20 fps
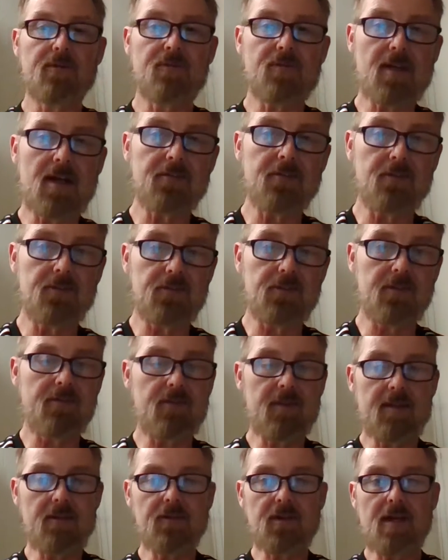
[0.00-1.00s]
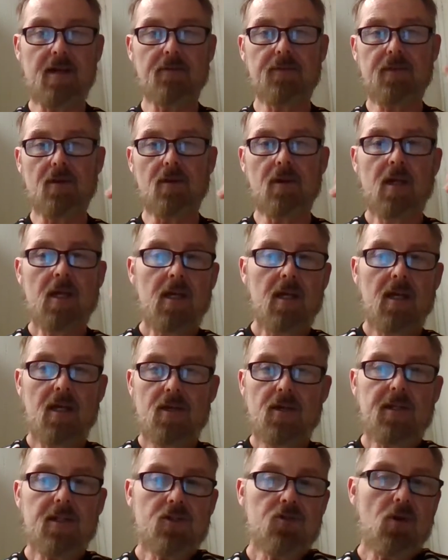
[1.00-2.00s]
of dozens of these out there.
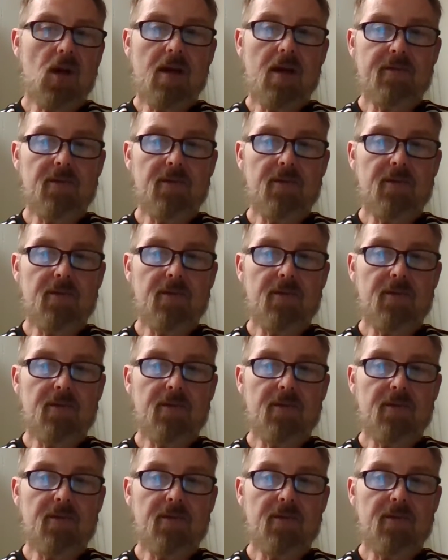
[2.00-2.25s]
And you can try